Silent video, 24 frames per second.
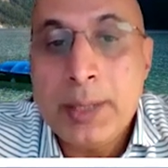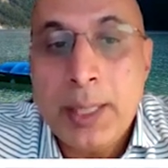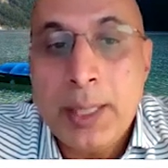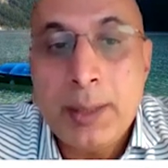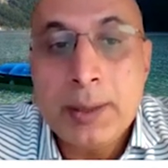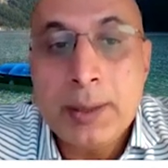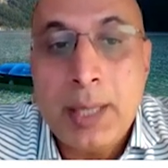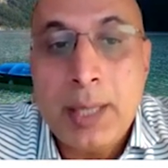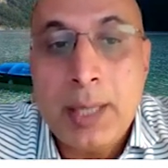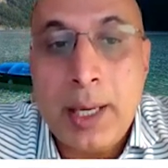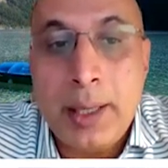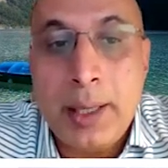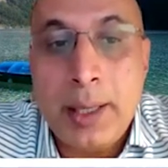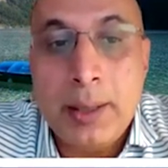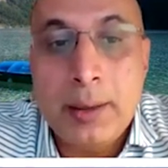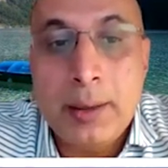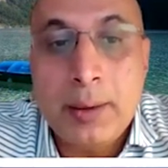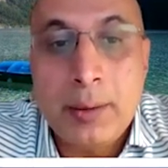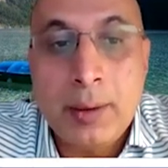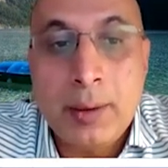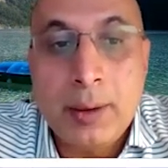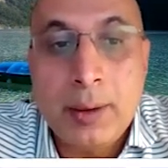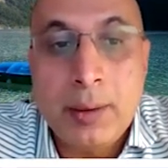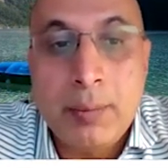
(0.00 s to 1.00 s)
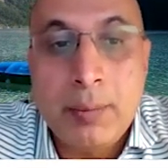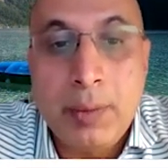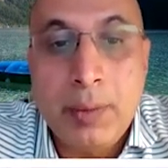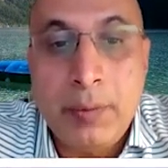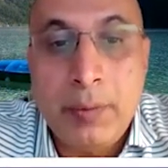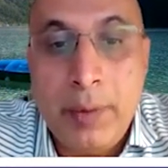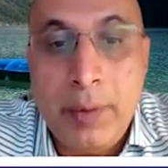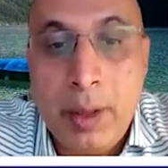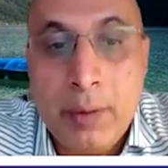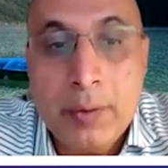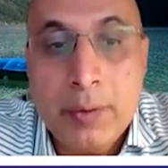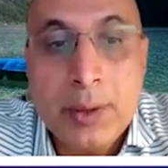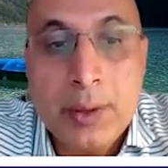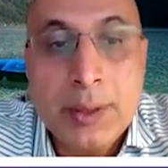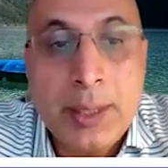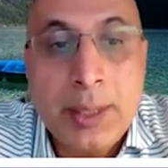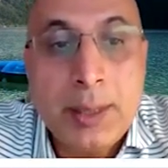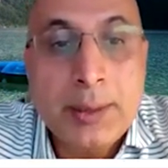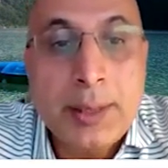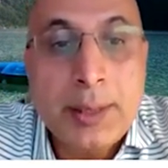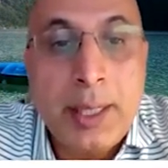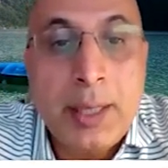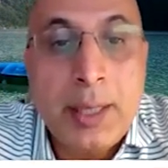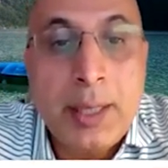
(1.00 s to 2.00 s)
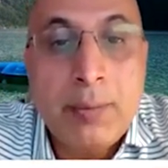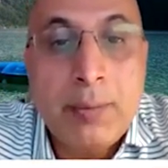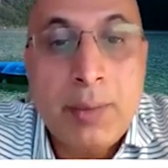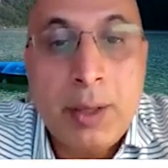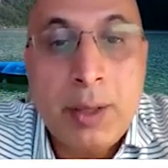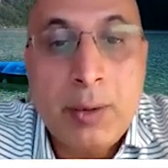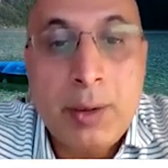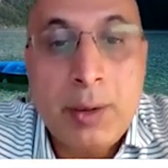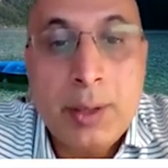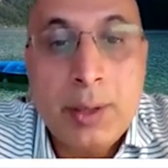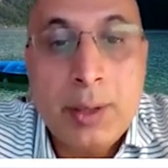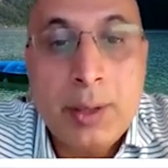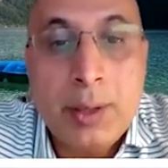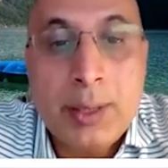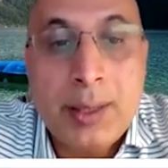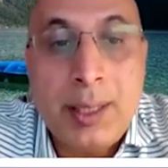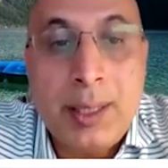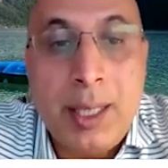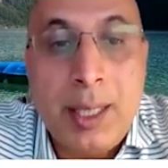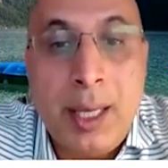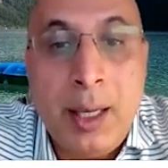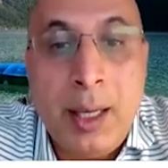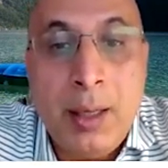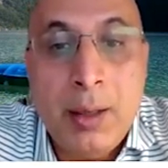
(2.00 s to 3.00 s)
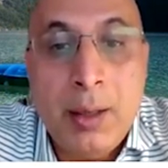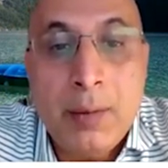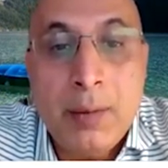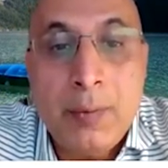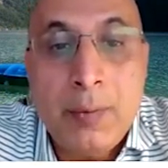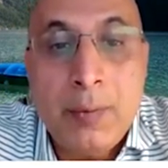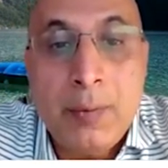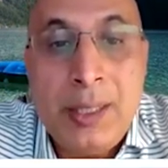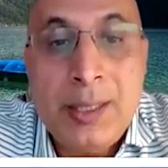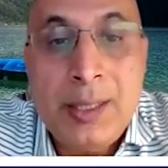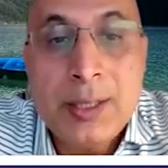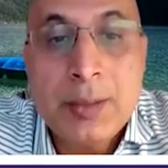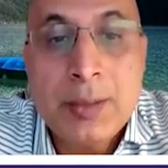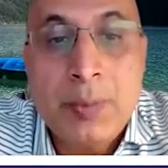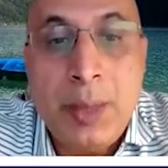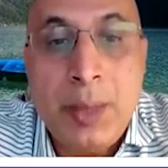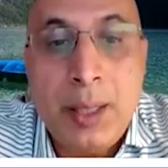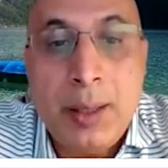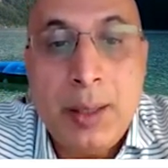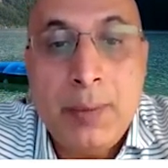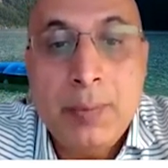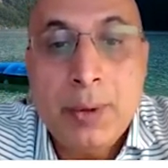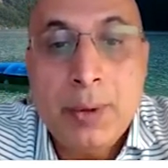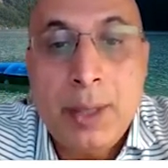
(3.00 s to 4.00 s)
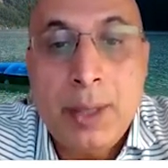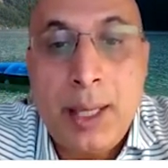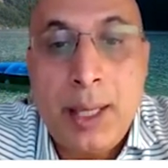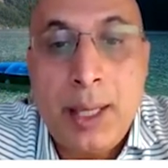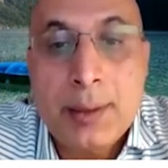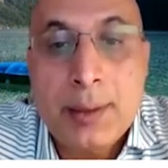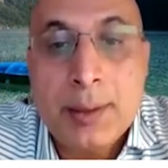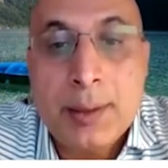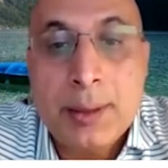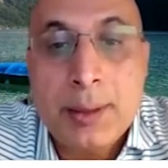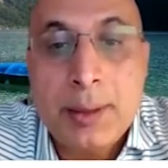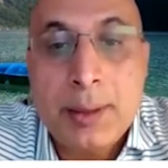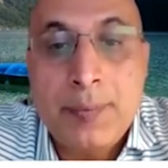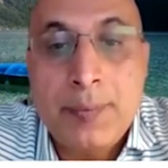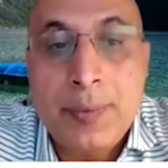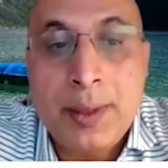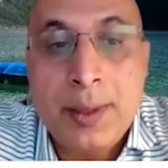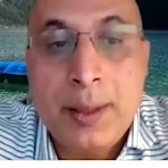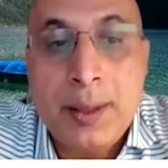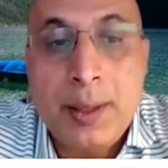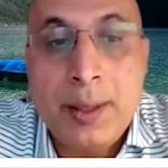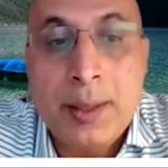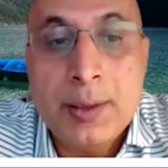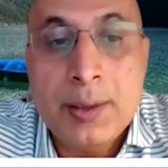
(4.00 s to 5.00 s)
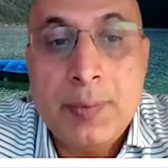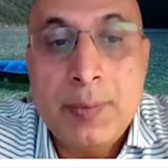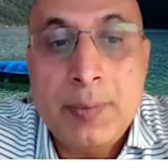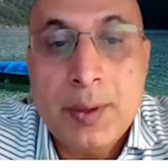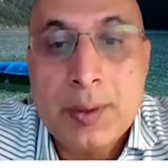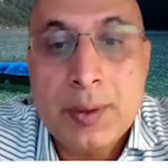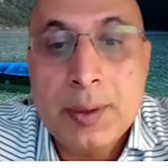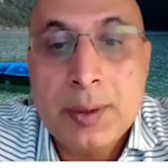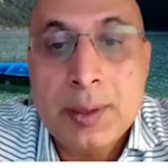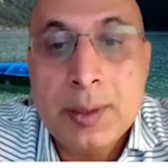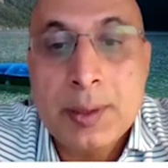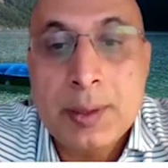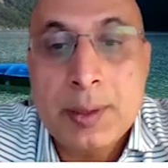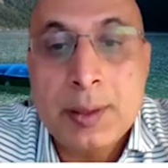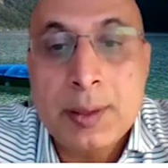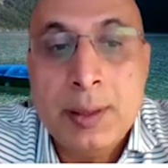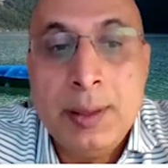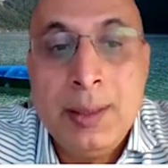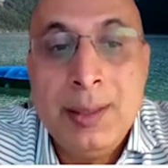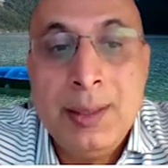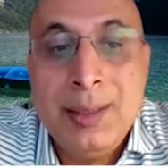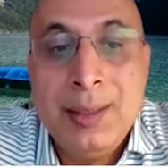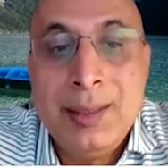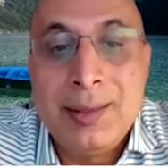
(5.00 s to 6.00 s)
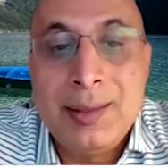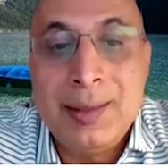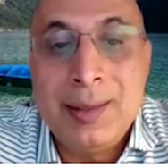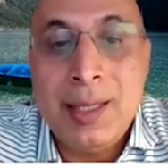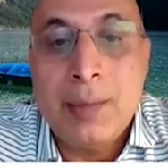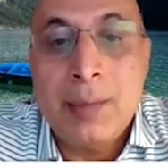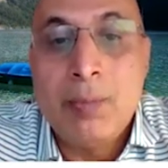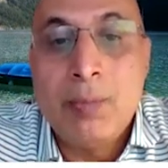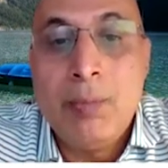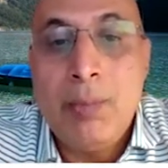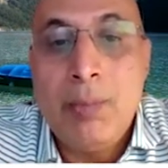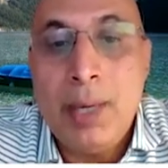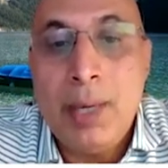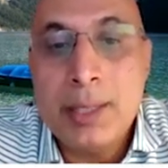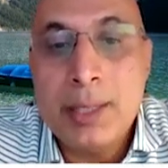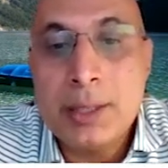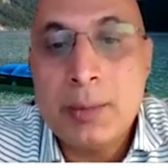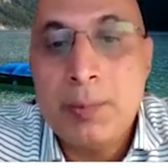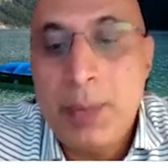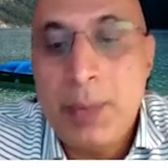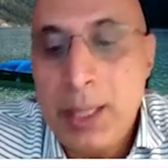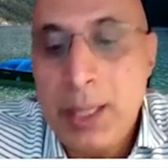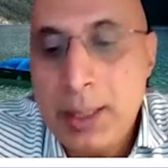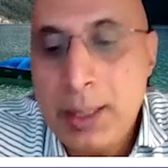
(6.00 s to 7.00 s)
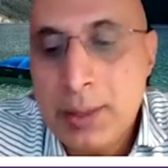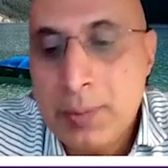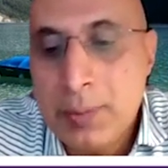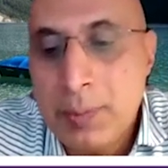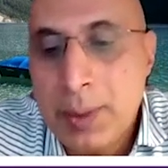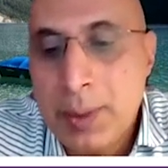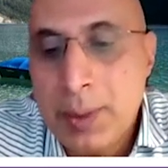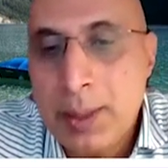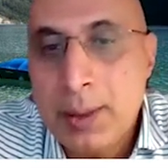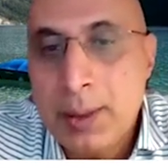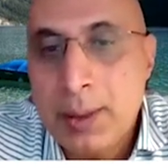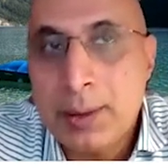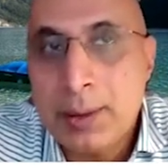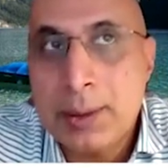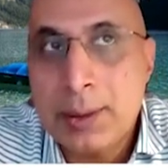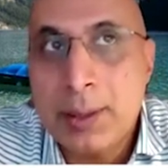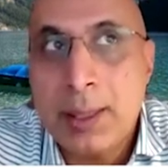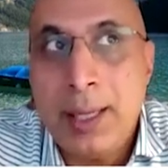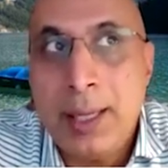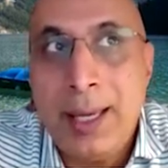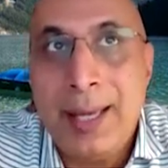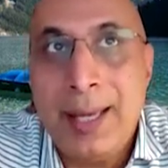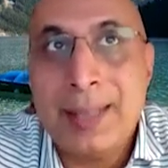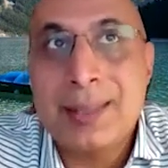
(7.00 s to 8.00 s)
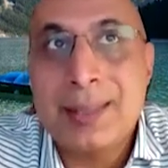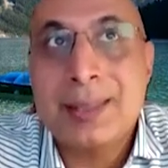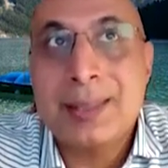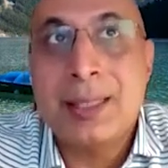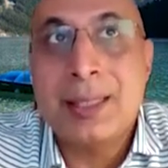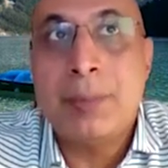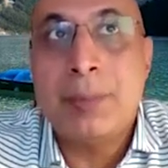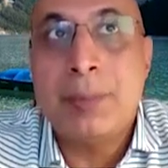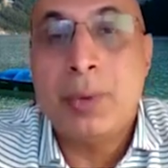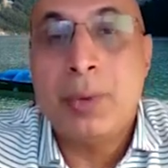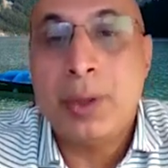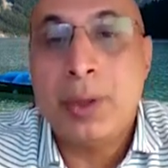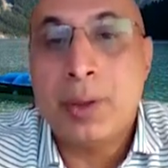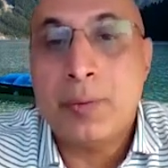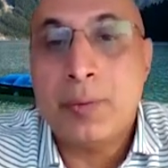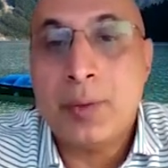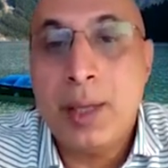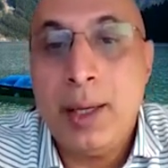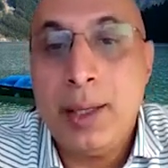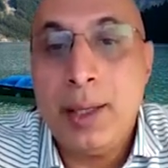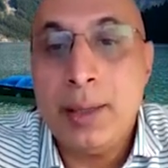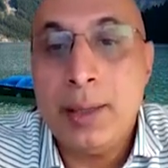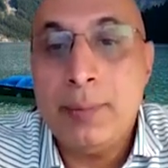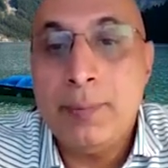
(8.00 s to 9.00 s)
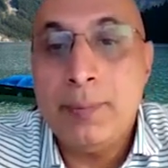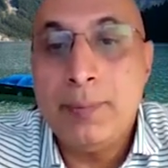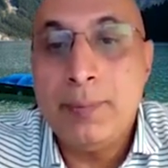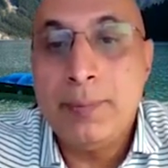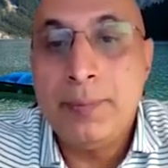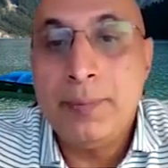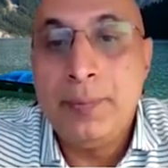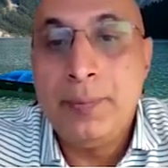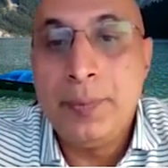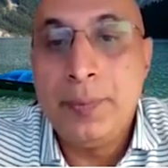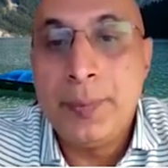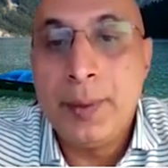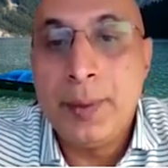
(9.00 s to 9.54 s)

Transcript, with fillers: of the sales side. Beware of the sales side because at the end of each spending bonanza is a business that must pay its bill at some point of time.